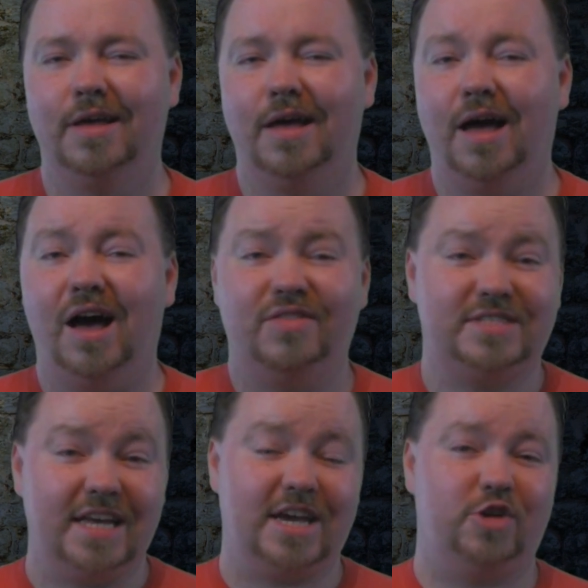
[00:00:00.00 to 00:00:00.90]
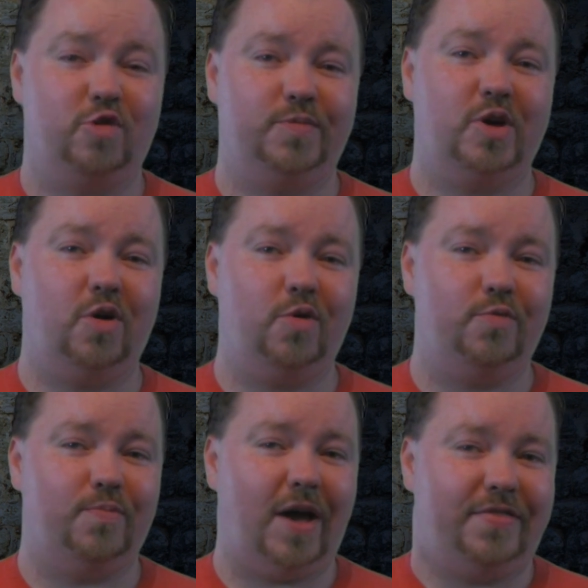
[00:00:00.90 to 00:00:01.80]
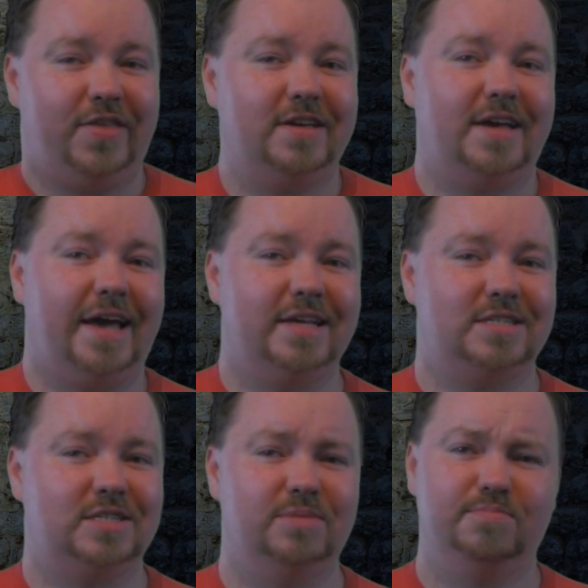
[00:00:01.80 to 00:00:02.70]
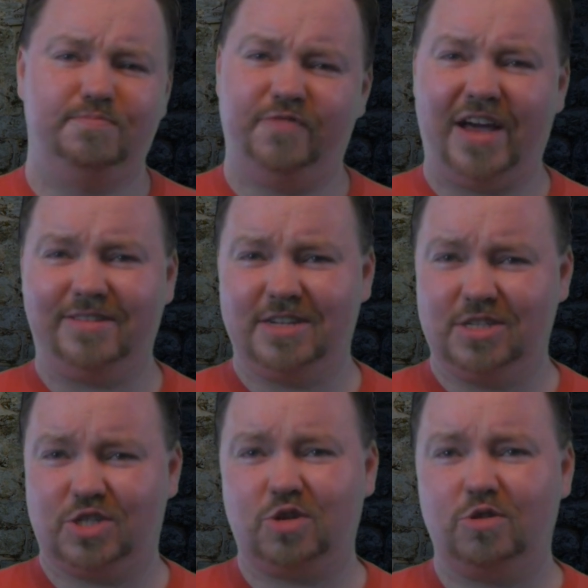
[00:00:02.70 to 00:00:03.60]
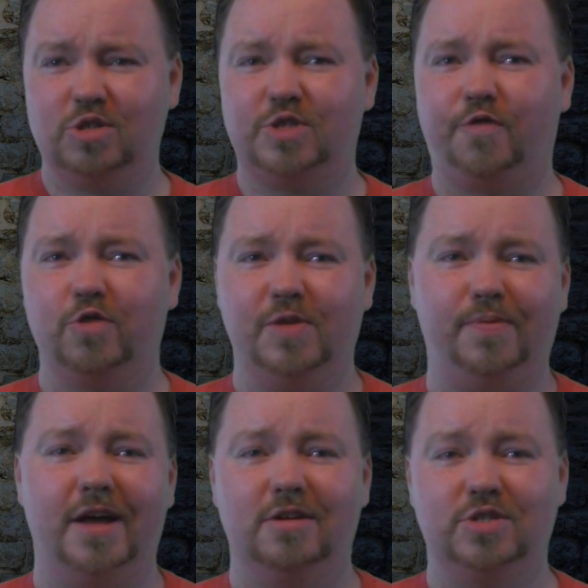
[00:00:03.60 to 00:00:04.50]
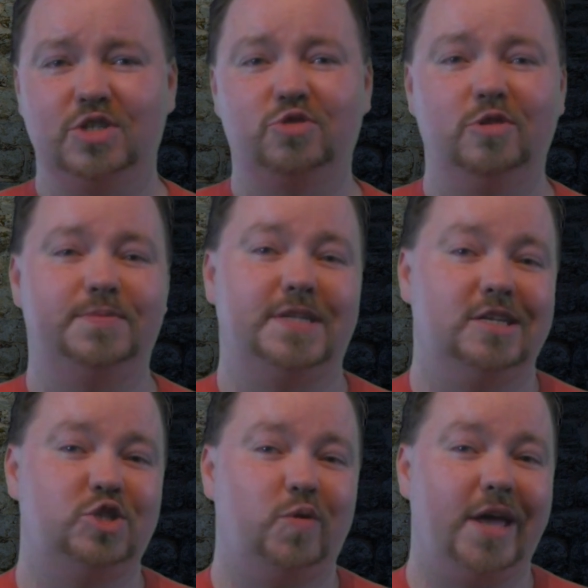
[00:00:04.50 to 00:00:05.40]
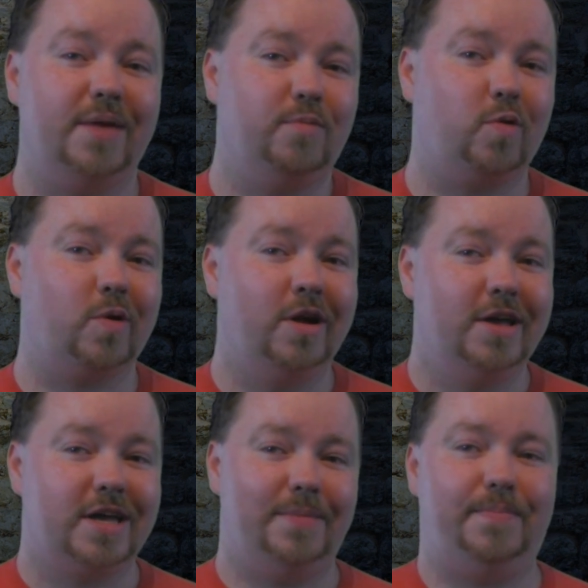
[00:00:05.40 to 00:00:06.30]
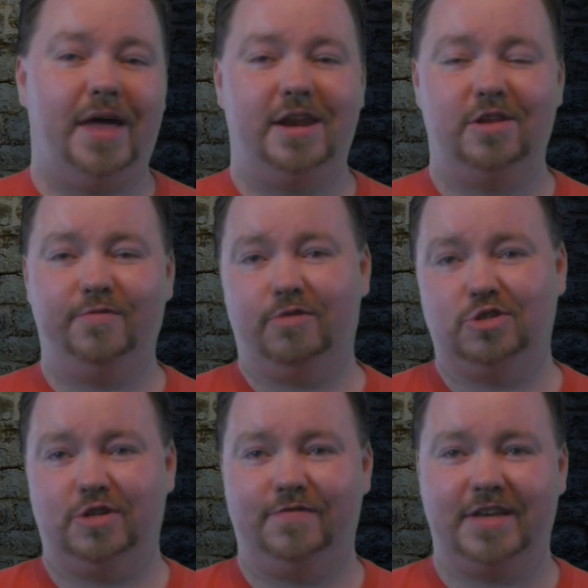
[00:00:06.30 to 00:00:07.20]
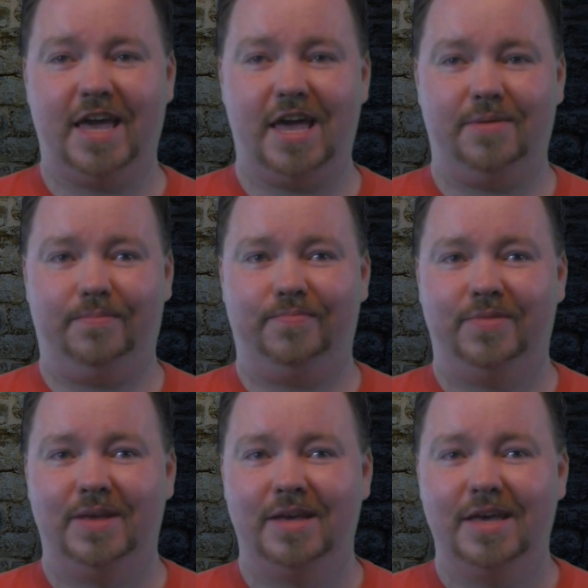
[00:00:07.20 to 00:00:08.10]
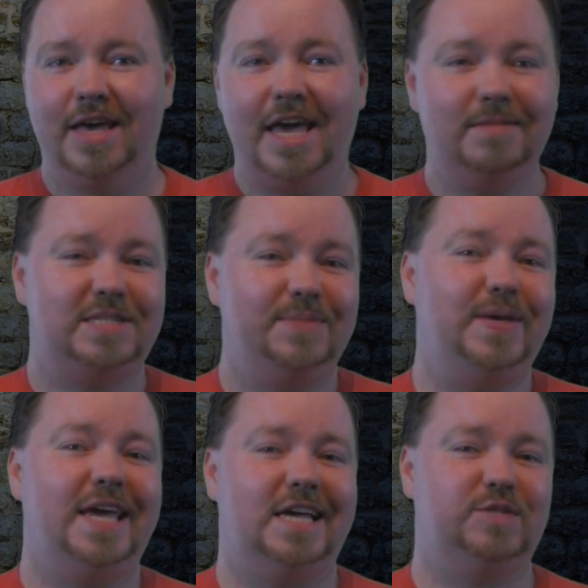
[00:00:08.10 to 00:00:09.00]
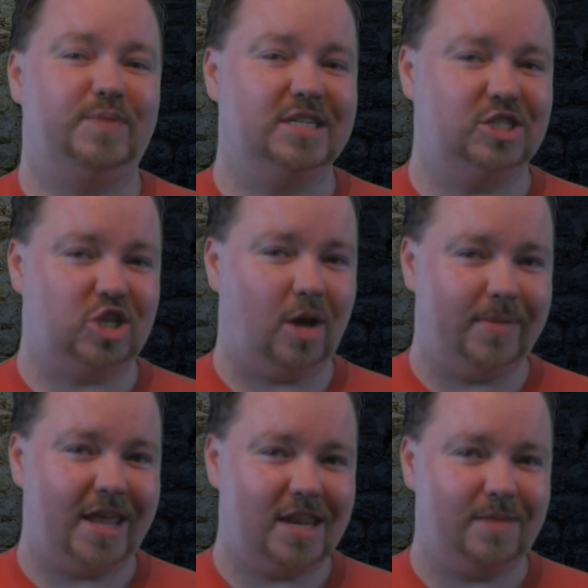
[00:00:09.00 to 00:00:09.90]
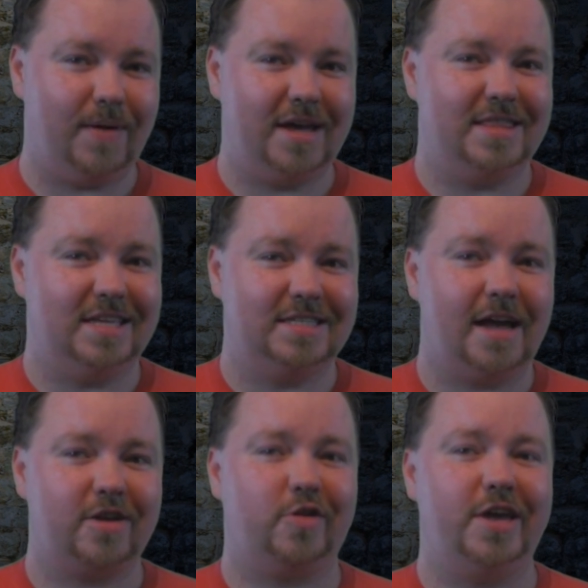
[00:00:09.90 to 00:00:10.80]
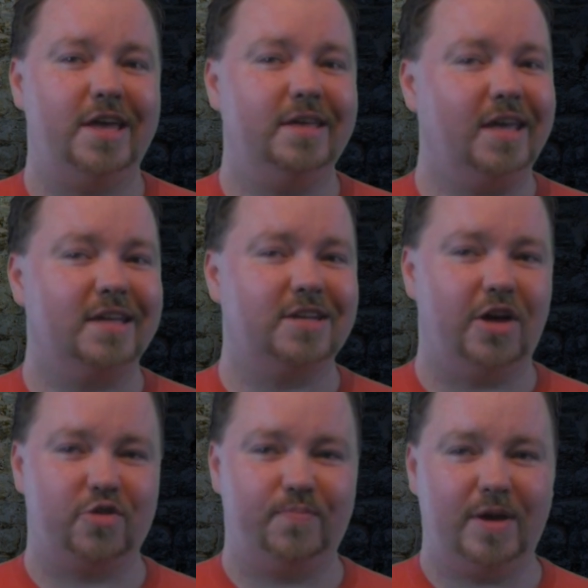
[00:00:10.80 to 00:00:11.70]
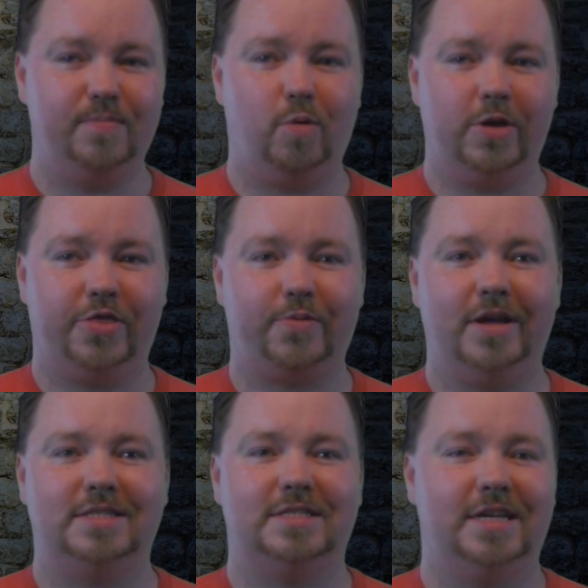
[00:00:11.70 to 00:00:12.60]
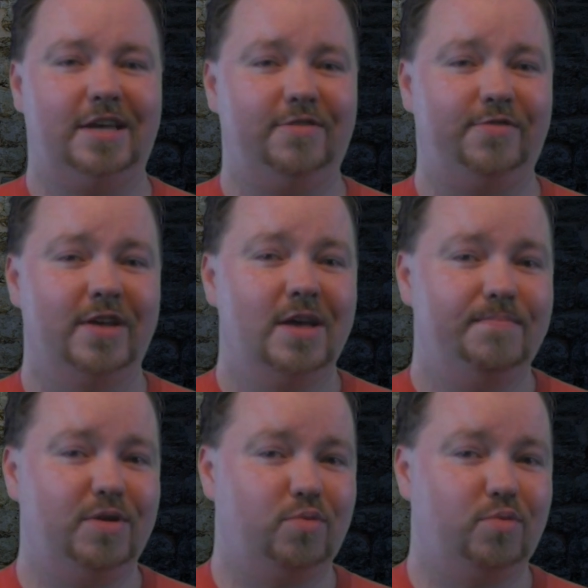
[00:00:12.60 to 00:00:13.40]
The second group, though, I think has some valid concerns for the players and groups that enjoy a more competitive version of the game. MCP has been dominated by the Tiger King and other big boy threats that have been